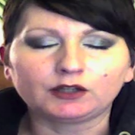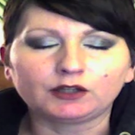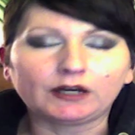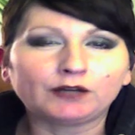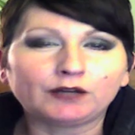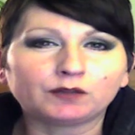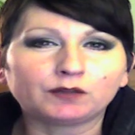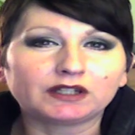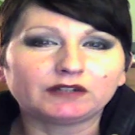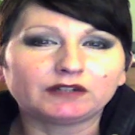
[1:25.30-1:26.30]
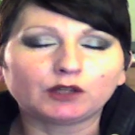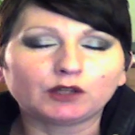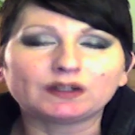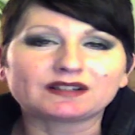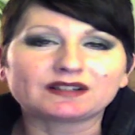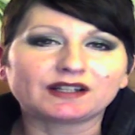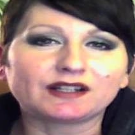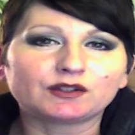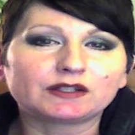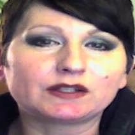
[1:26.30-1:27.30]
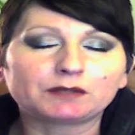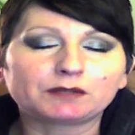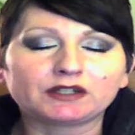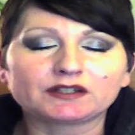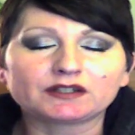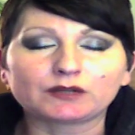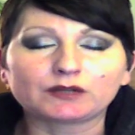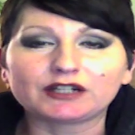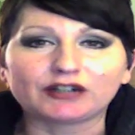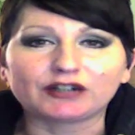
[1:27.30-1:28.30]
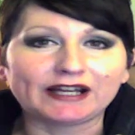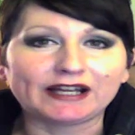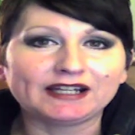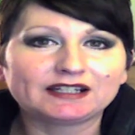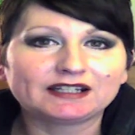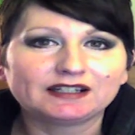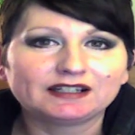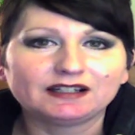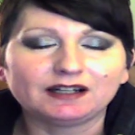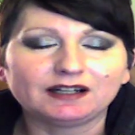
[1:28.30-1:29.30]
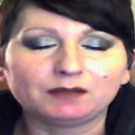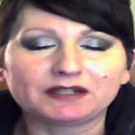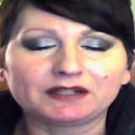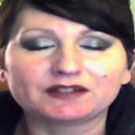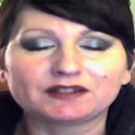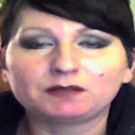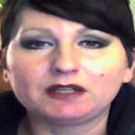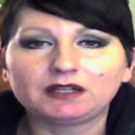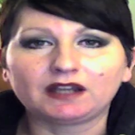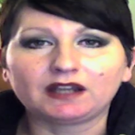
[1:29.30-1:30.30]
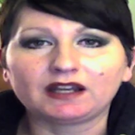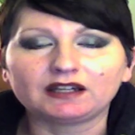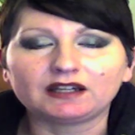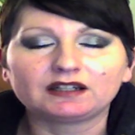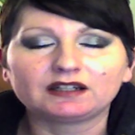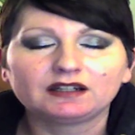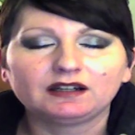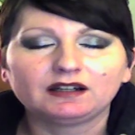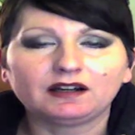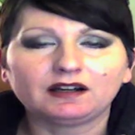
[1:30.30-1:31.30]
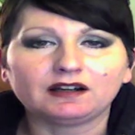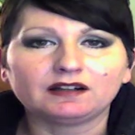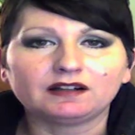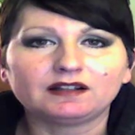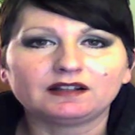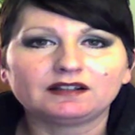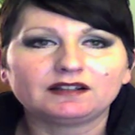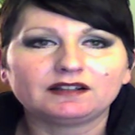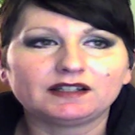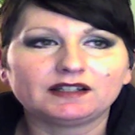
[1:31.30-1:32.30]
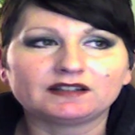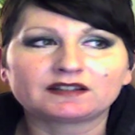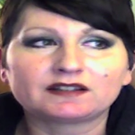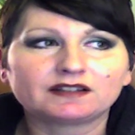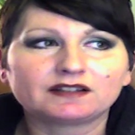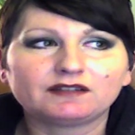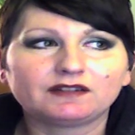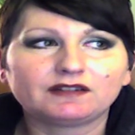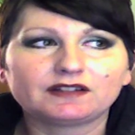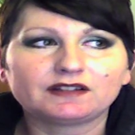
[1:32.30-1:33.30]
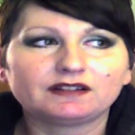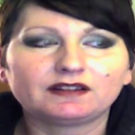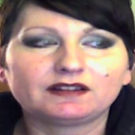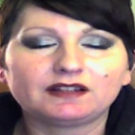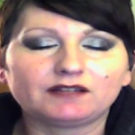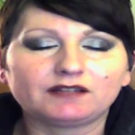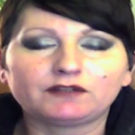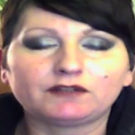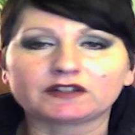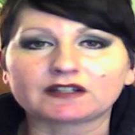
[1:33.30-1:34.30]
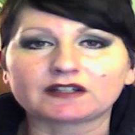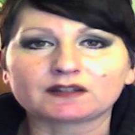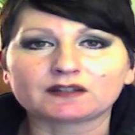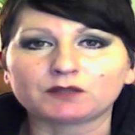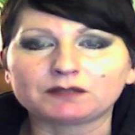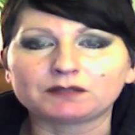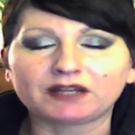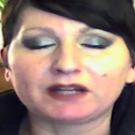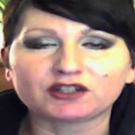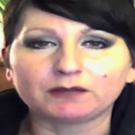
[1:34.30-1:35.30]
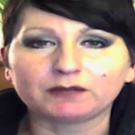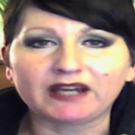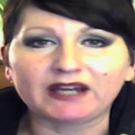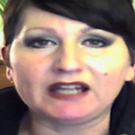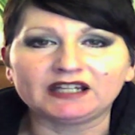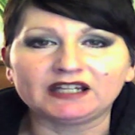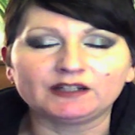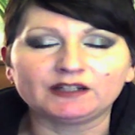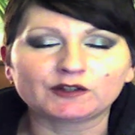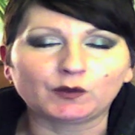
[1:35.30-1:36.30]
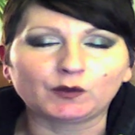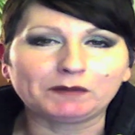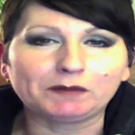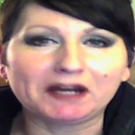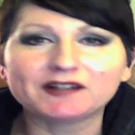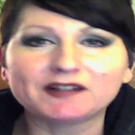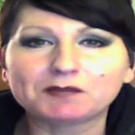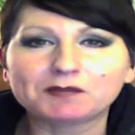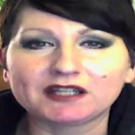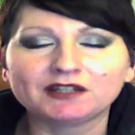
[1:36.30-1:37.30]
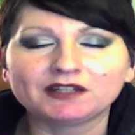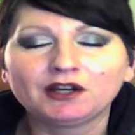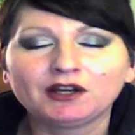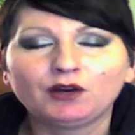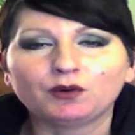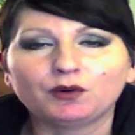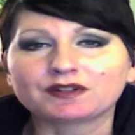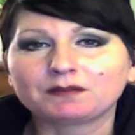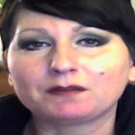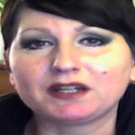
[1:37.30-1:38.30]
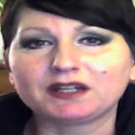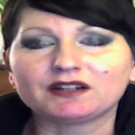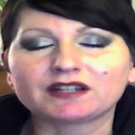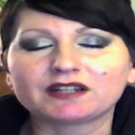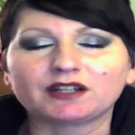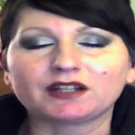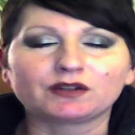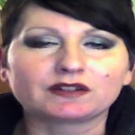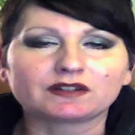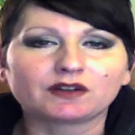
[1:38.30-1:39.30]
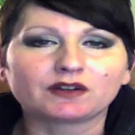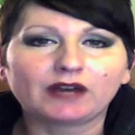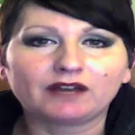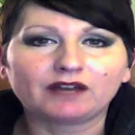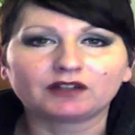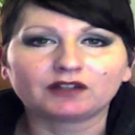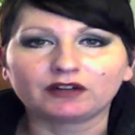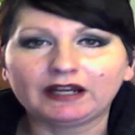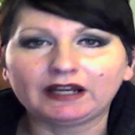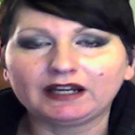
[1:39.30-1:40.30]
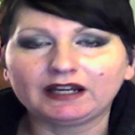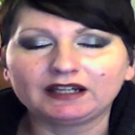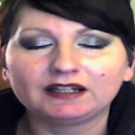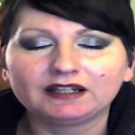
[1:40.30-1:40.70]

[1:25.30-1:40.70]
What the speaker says: I don't really even know what it's like to experience a regular headache, because to me a headache uh, is it feels like someone's bashing my head in. And so when my husband or somebody else I know says, "Oh, I have a little headache,"